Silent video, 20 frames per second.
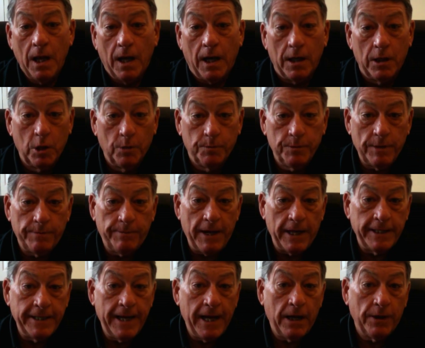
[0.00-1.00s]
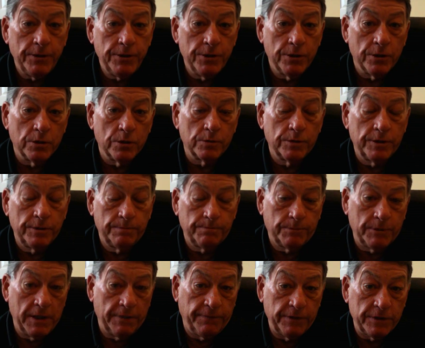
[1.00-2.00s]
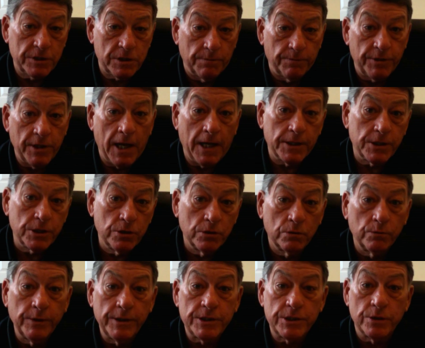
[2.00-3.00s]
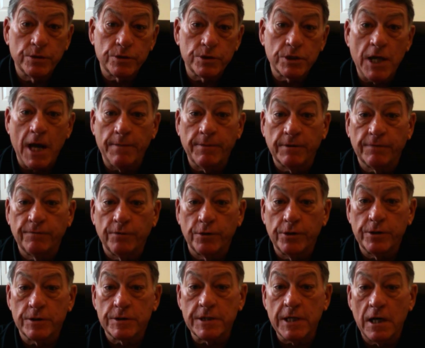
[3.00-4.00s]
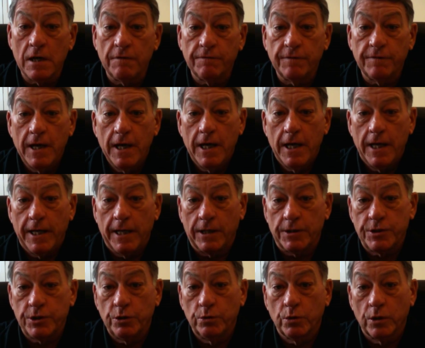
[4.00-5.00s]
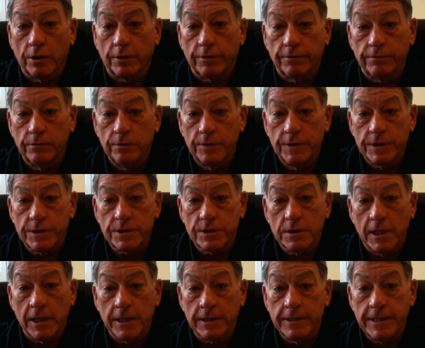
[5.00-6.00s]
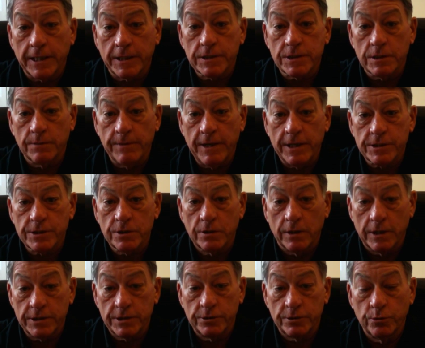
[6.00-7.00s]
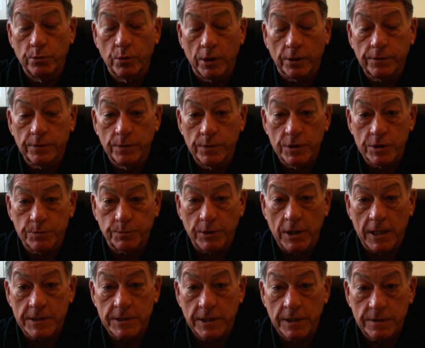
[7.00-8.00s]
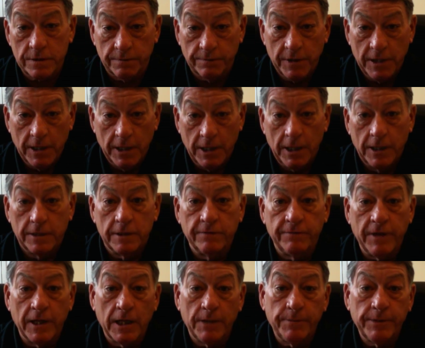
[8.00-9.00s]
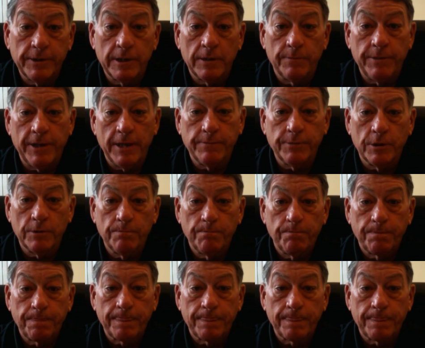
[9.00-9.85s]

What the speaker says: I hope that by now you're giving some thought to a research topic for yourself as you work through this next semester, as you work through this process of developing a paper.